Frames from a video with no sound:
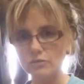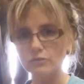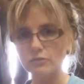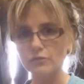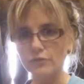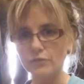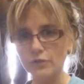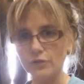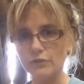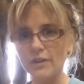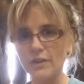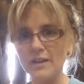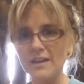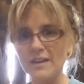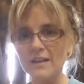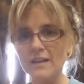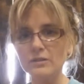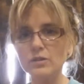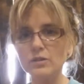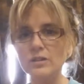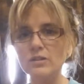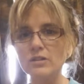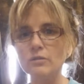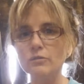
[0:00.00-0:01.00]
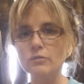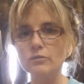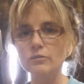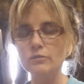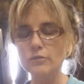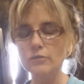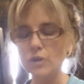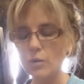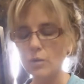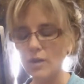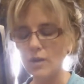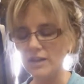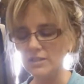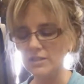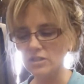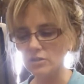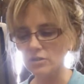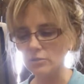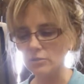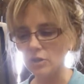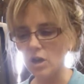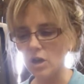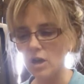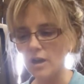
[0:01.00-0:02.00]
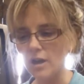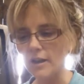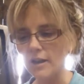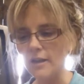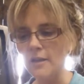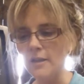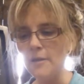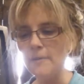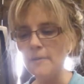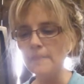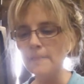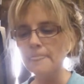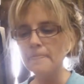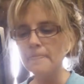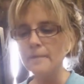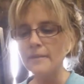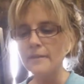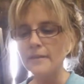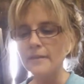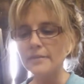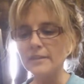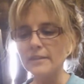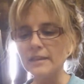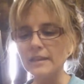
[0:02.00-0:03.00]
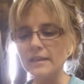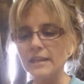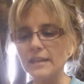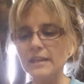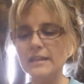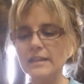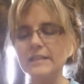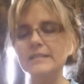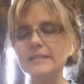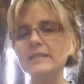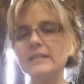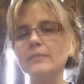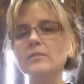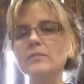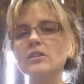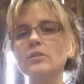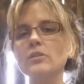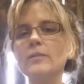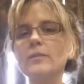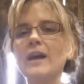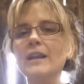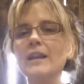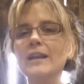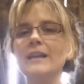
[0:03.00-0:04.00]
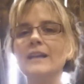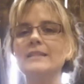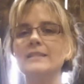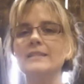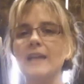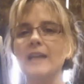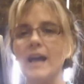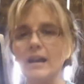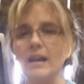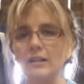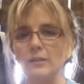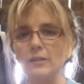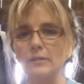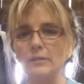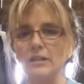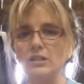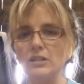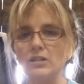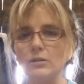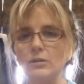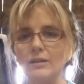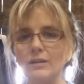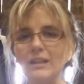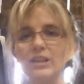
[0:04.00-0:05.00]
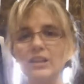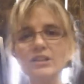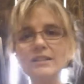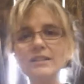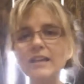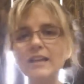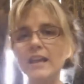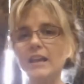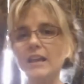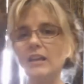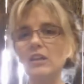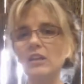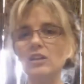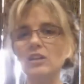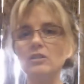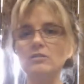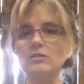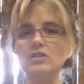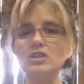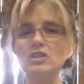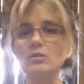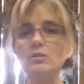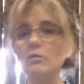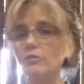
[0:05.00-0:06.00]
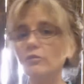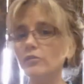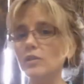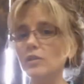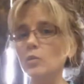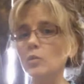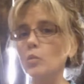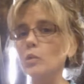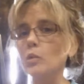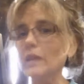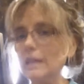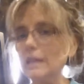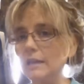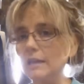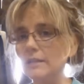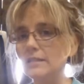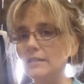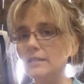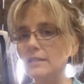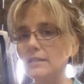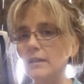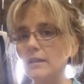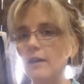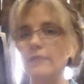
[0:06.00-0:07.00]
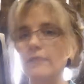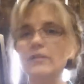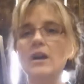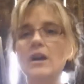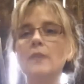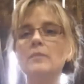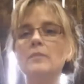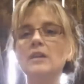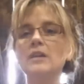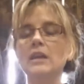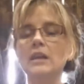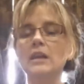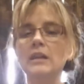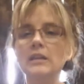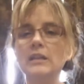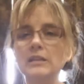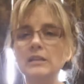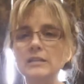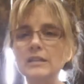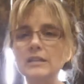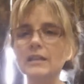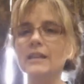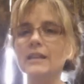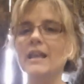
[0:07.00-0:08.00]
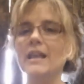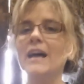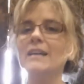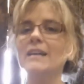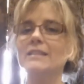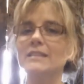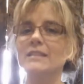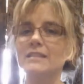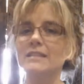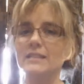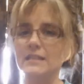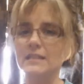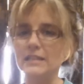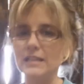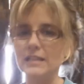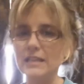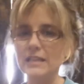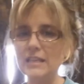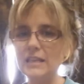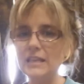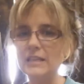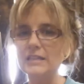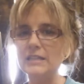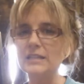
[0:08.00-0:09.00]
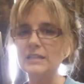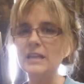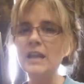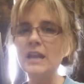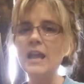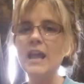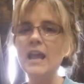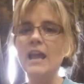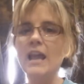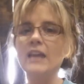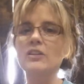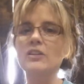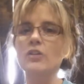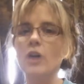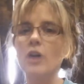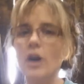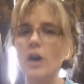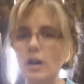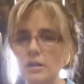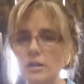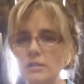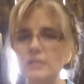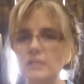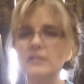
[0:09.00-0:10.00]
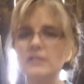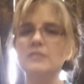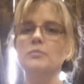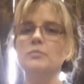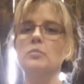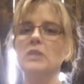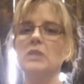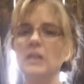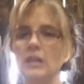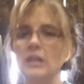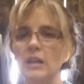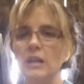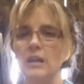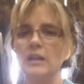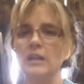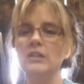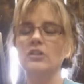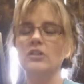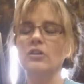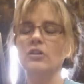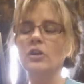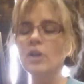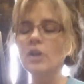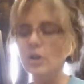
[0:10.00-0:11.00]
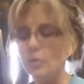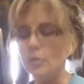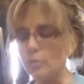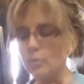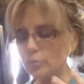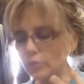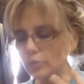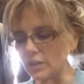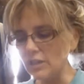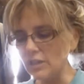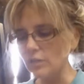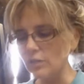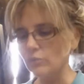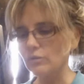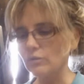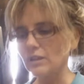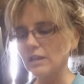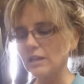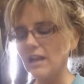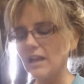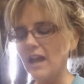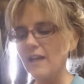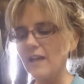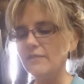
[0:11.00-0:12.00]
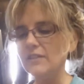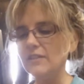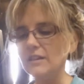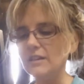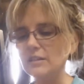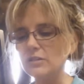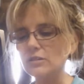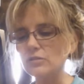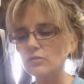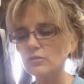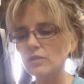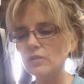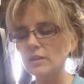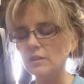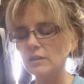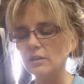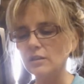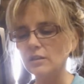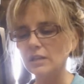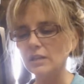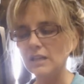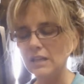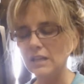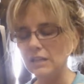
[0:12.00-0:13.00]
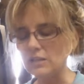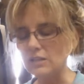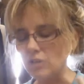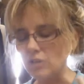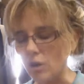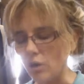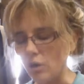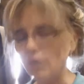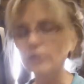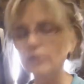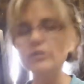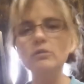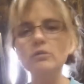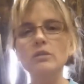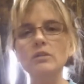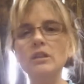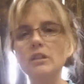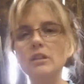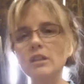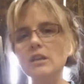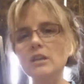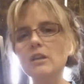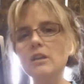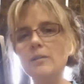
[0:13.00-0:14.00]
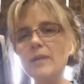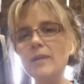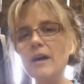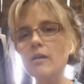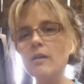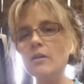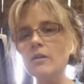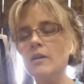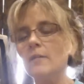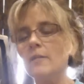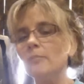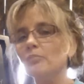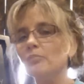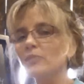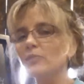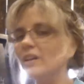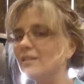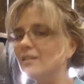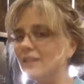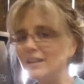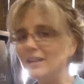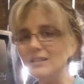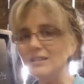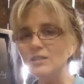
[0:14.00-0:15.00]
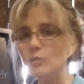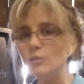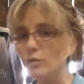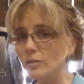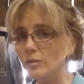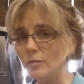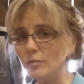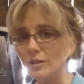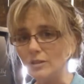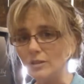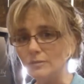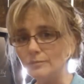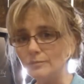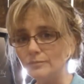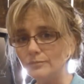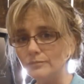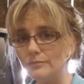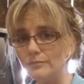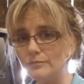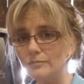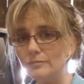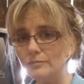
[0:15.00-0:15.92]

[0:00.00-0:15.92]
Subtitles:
for right now, so I don't go on too long, the heat is something your body has to acclimate to. And it could take, you know, 2-3 weeks of coming into classes in the heat, and your heart is beating and you're breathing really heavy, and the heat is all you can think about. And that's normal.